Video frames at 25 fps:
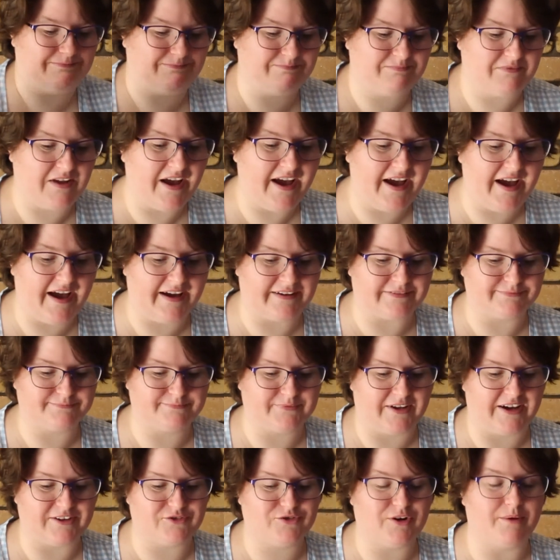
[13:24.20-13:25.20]
Ah!
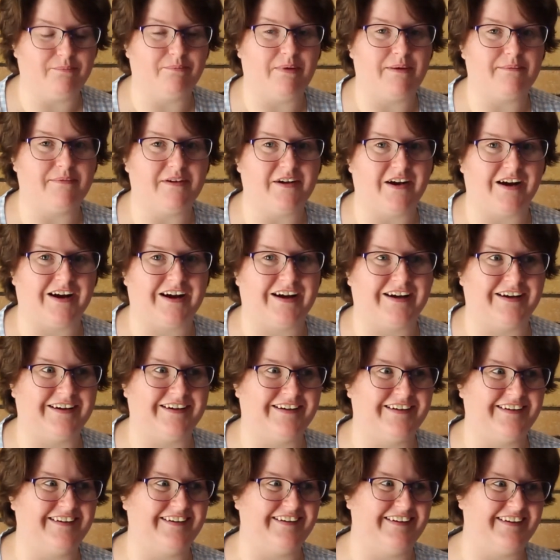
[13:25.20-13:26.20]
I dropped my
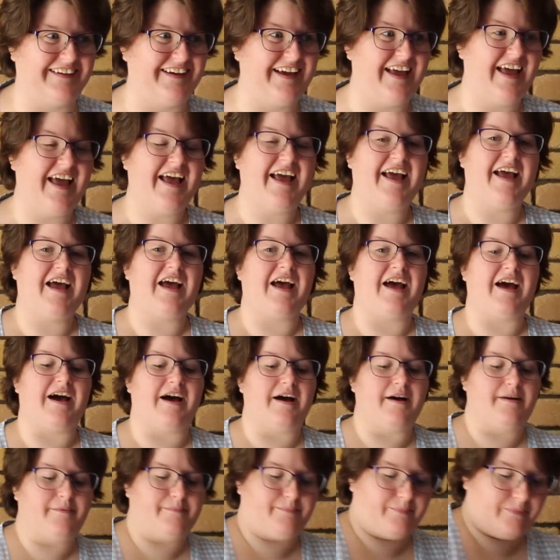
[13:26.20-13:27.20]

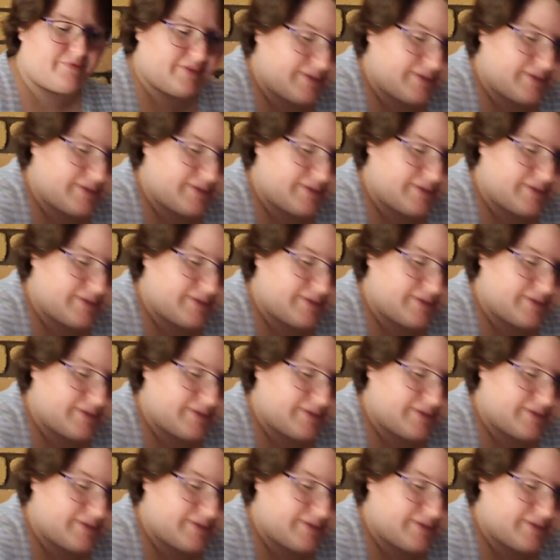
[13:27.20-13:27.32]
mirror!